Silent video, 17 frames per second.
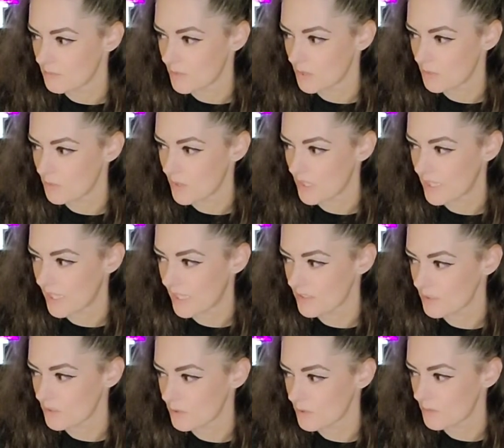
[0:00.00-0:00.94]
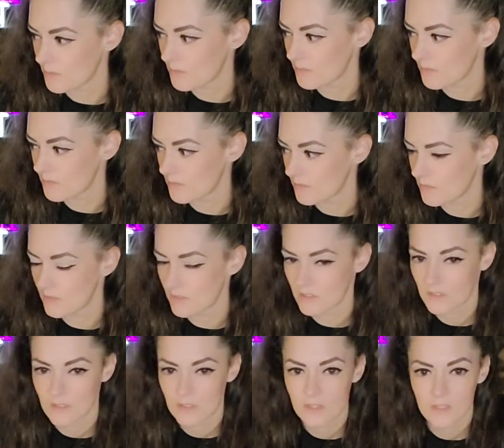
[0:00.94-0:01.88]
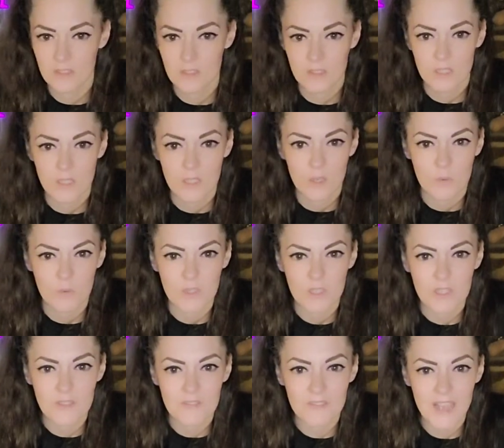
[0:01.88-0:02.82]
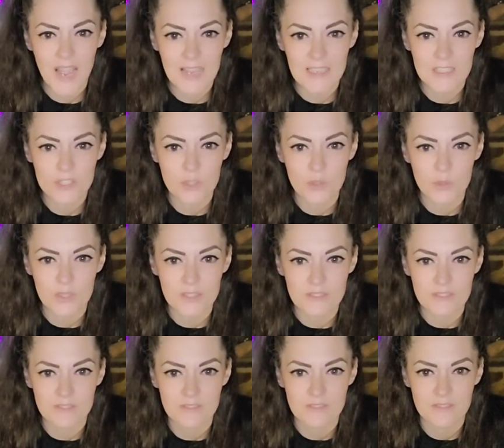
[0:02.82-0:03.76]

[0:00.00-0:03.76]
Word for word: But what got to it? What could have gotten to it?